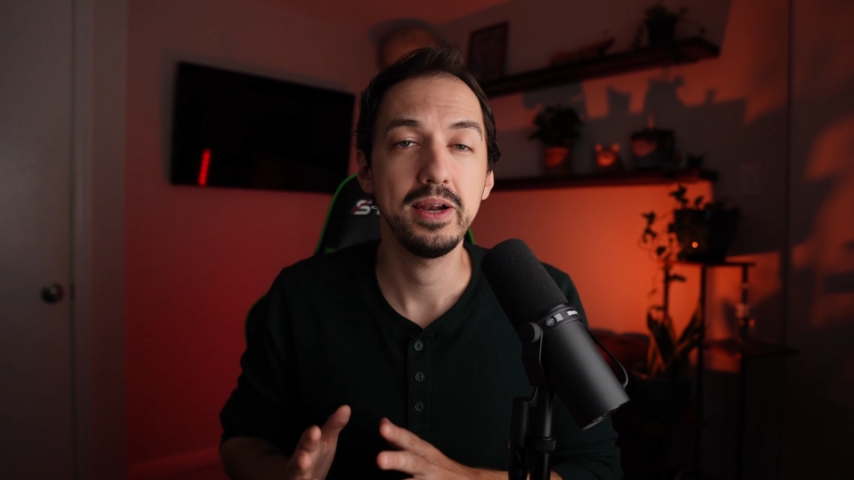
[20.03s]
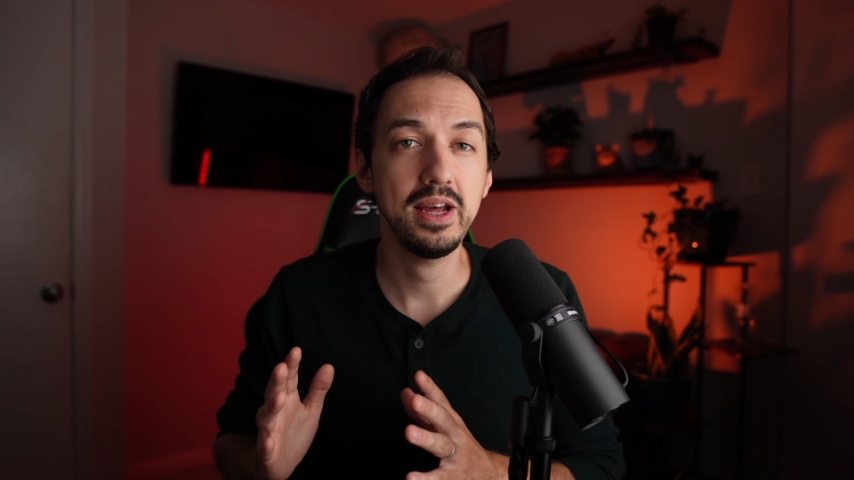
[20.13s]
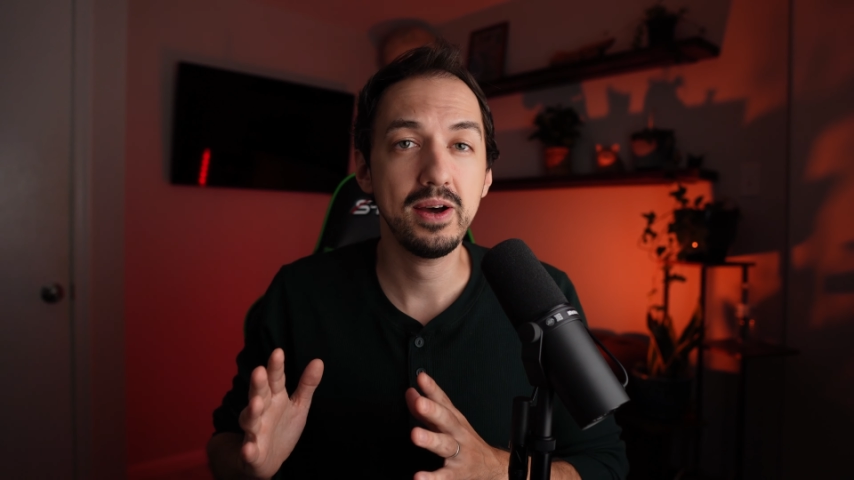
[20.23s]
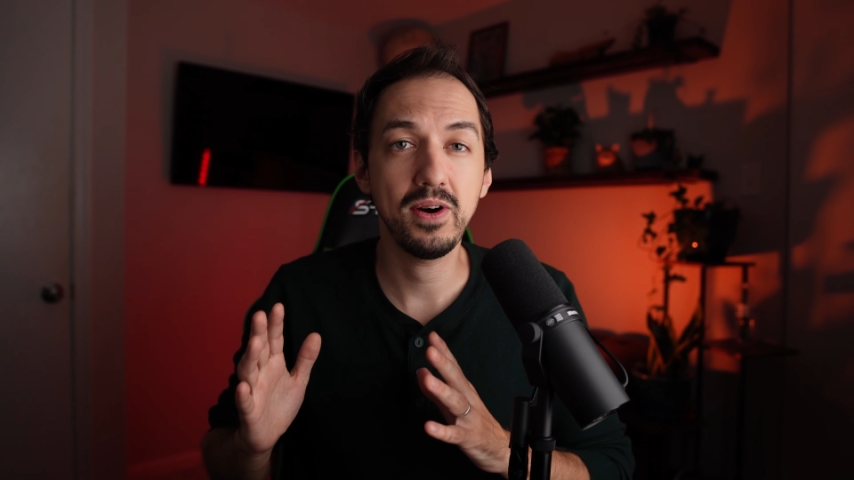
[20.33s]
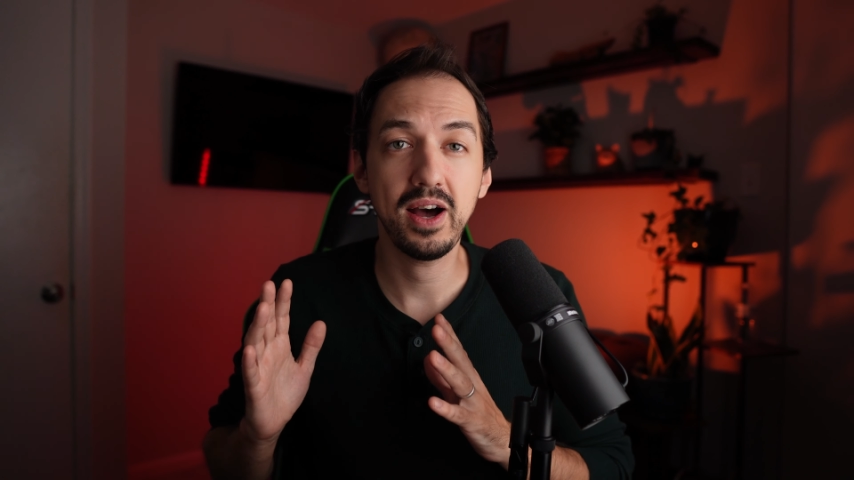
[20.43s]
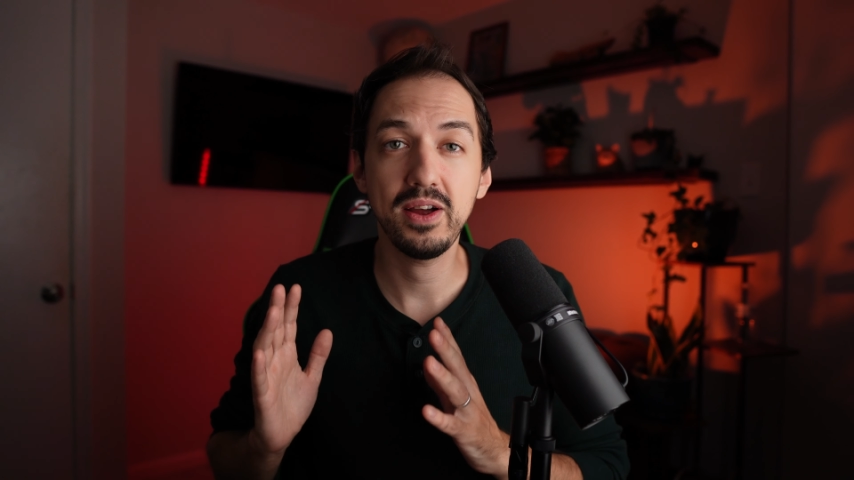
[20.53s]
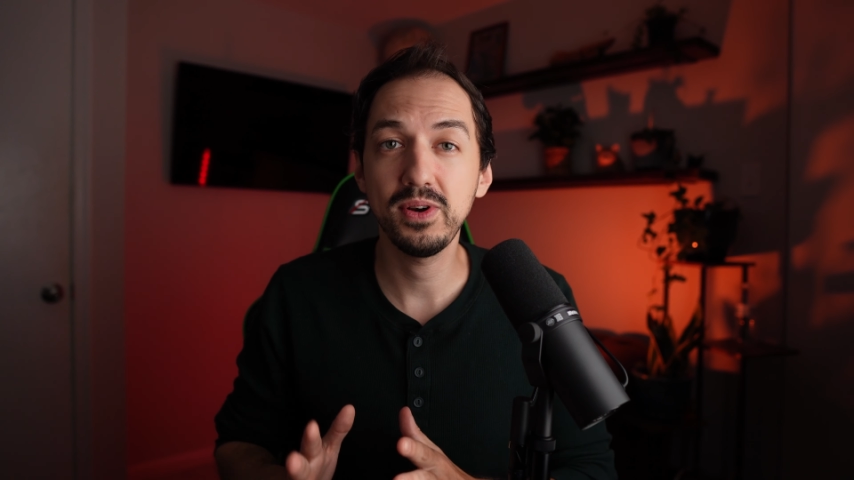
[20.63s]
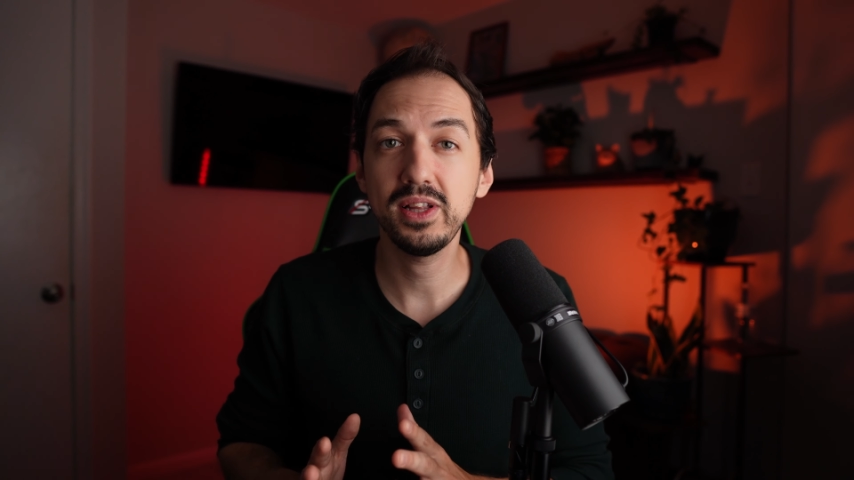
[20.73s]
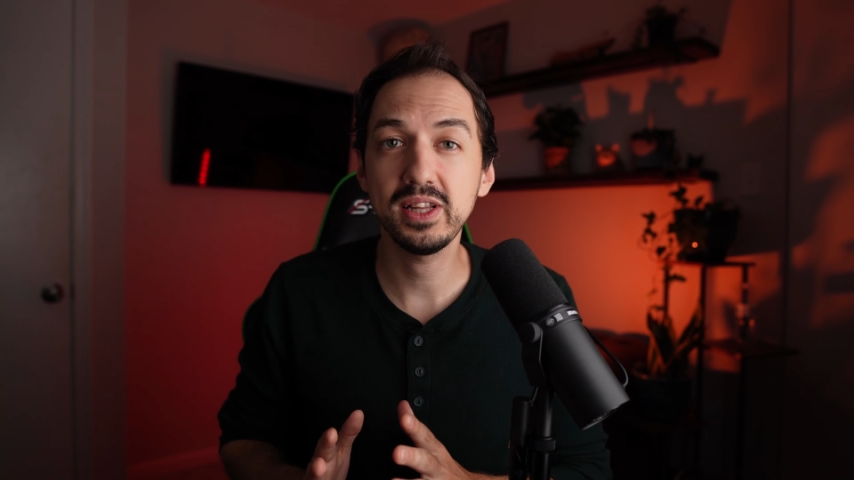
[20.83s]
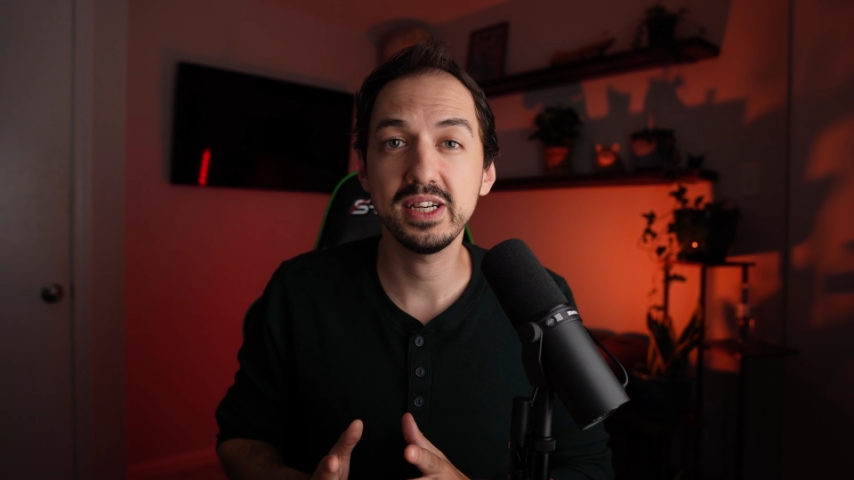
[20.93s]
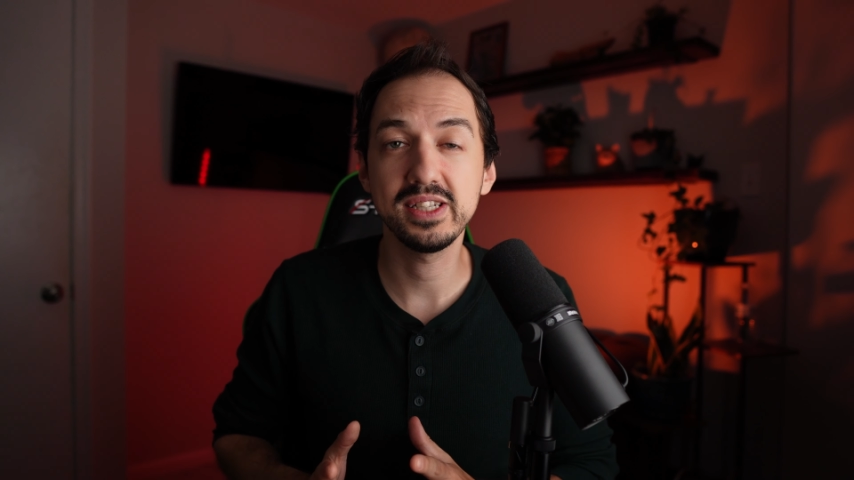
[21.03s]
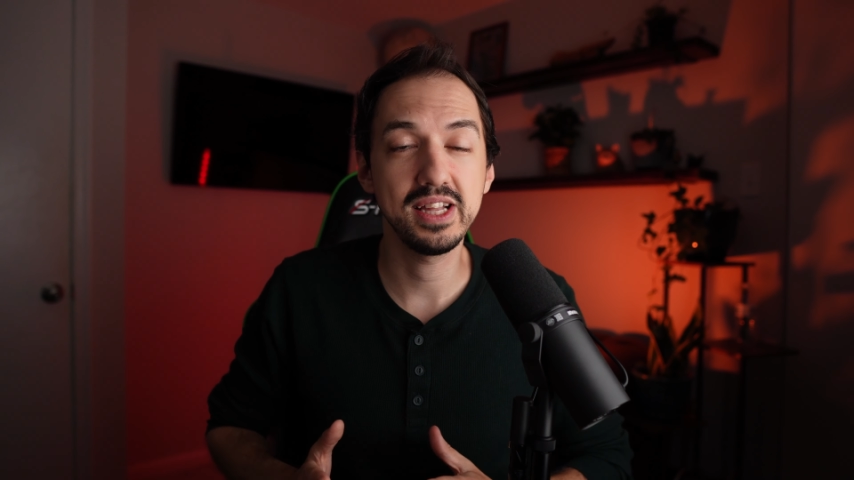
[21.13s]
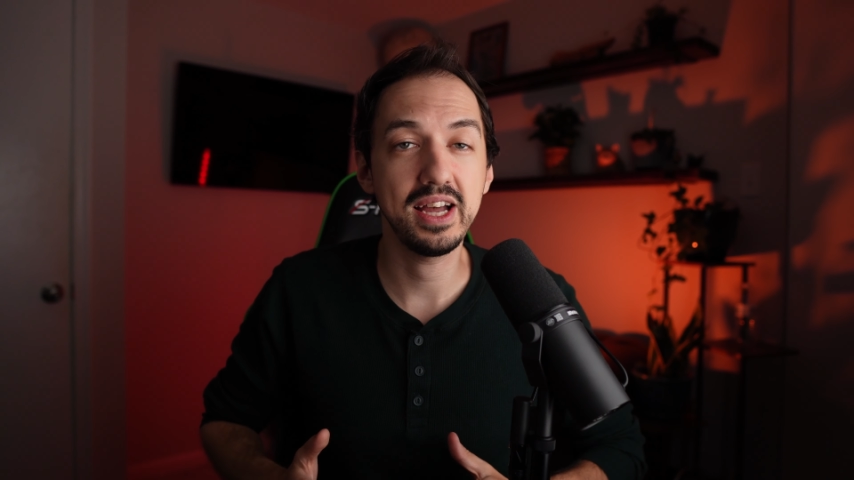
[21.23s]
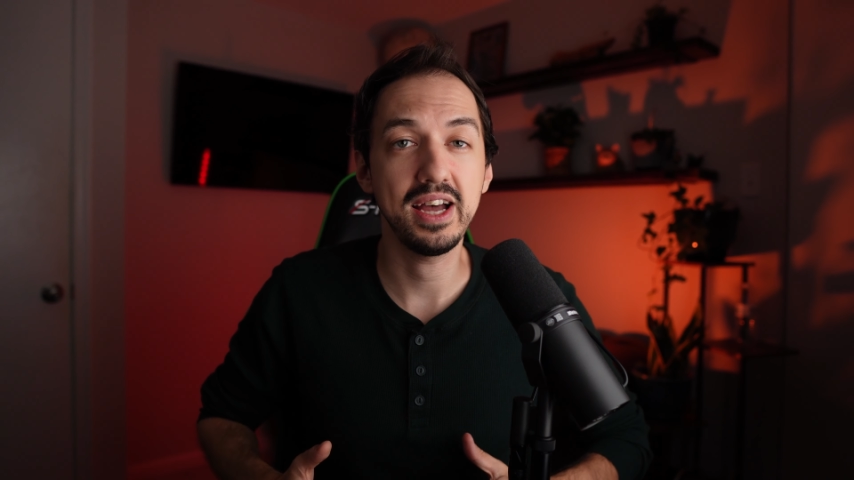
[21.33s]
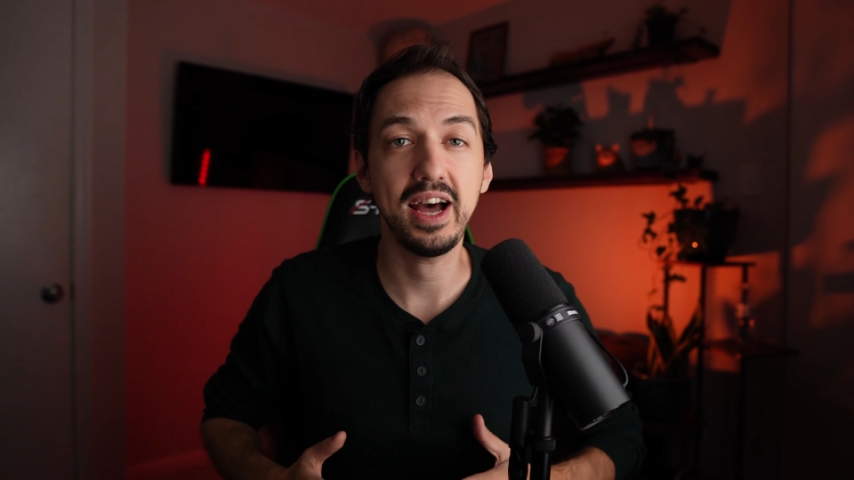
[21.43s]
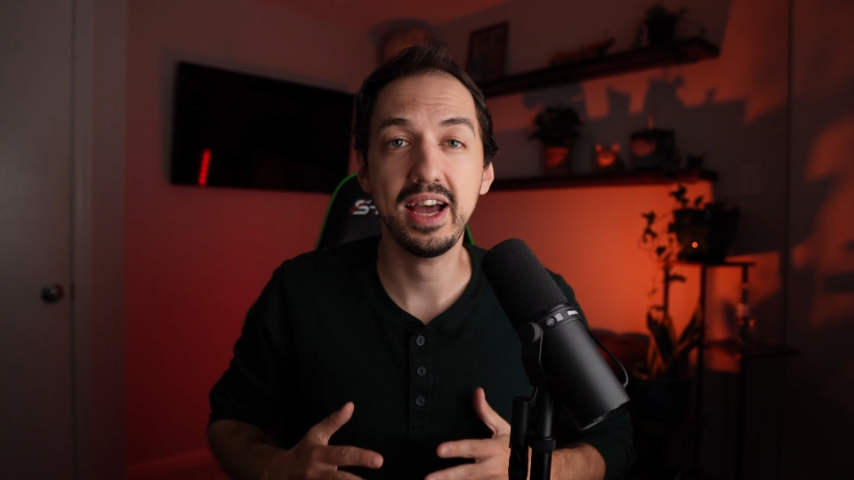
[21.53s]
Now, I realized that